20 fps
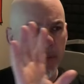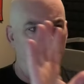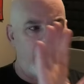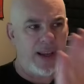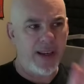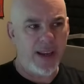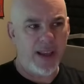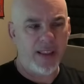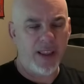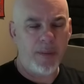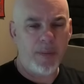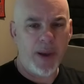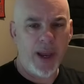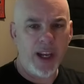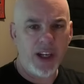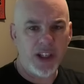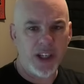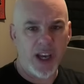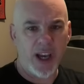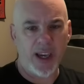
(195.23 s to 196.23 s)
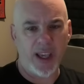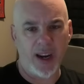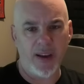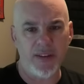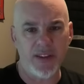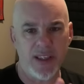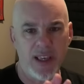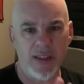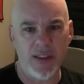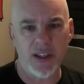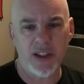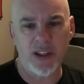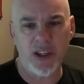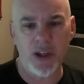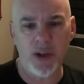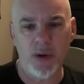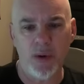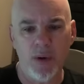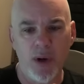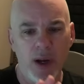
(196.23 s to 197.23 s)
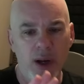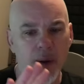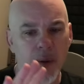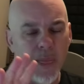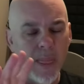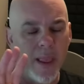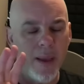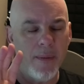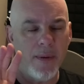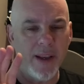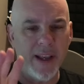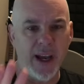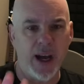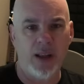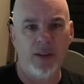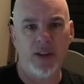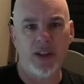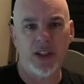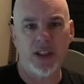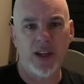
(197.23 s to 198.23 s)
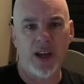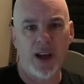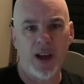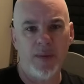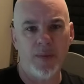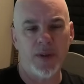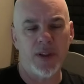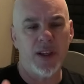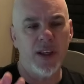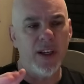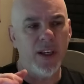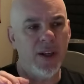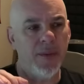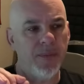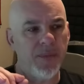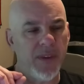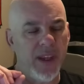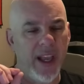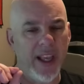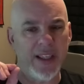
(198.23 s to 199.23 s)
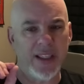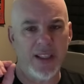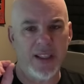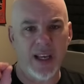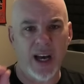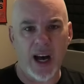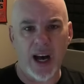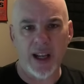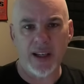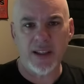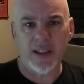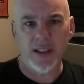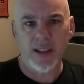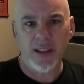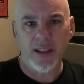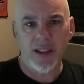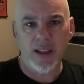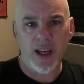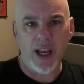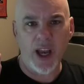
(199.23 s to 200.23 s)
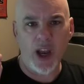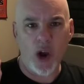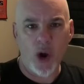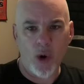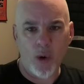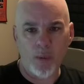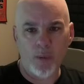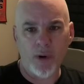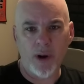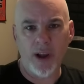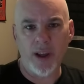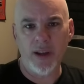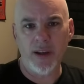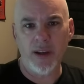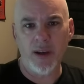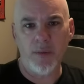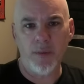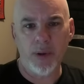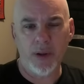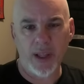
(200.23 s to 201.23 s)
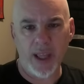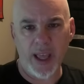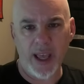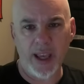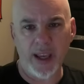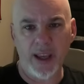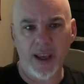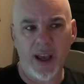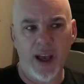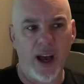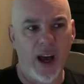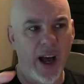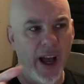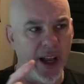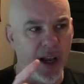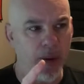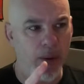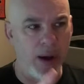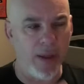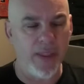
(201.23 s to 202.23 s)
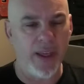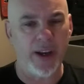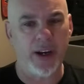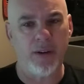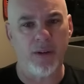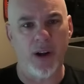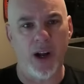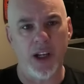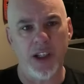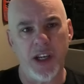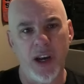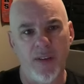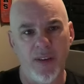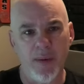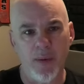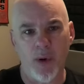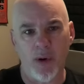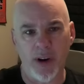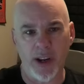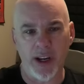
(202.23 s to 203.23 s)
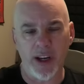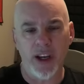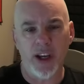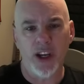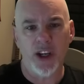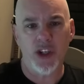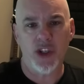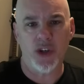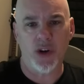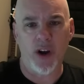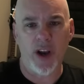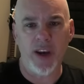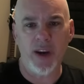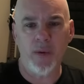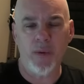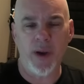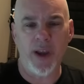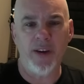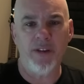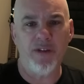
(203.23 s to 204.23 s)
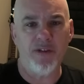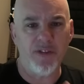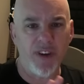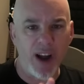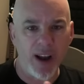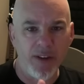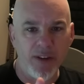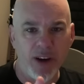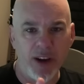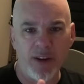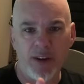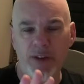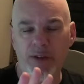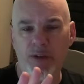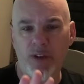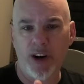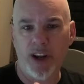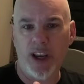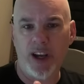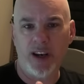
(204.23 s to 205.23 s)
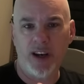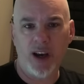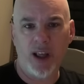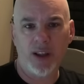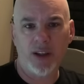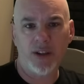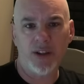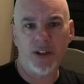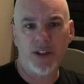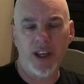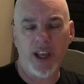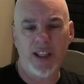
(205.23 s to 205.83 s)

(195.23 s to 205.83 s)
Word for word: My daily paycheck, and I've said this to you countless times, is not a home run play. I go out in that garage every morning trying to win $500 freaking dollars.